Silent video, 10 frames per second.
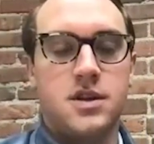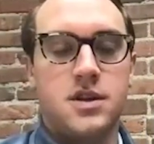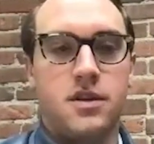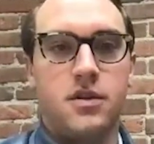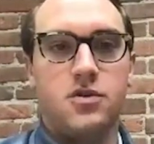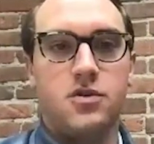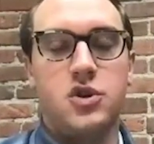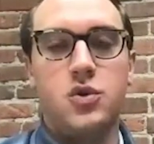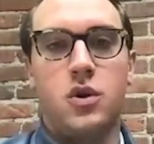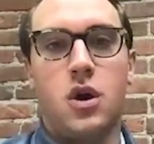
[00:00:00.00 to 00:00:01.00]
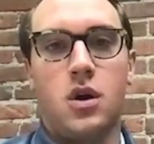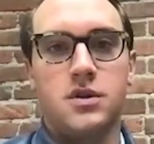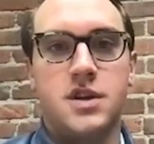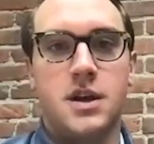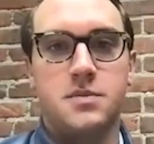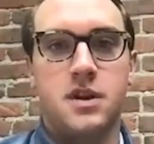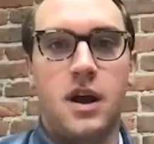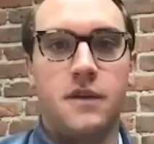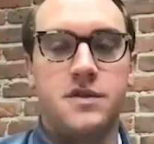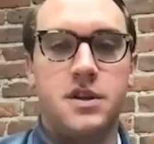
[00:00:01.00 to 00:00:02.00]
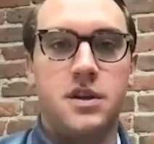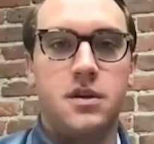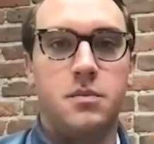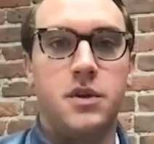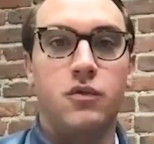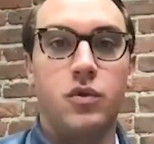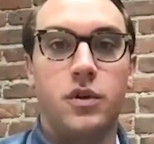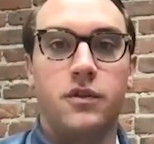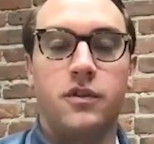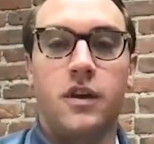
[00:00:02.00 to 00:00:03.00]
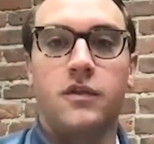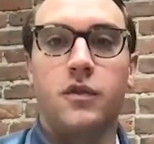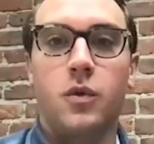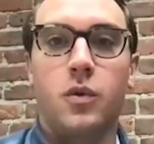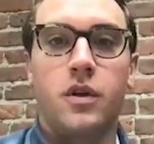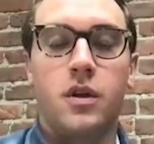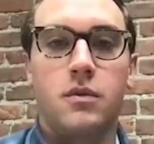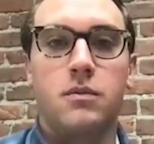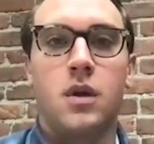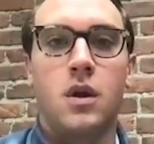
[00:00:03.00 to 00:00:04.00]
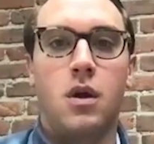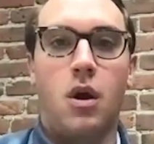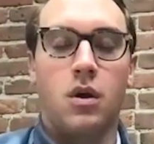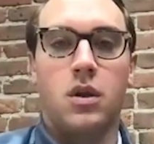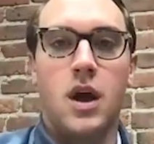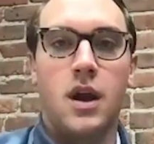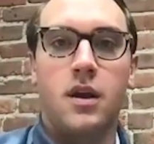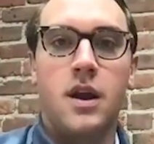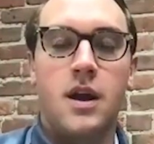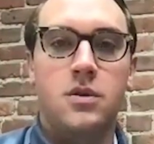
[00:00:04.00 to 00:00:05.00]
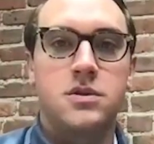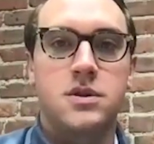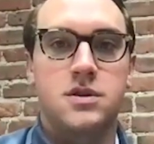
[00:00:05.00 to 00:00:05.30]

I think there's two concepts that I've seen be really successful within our client accounts.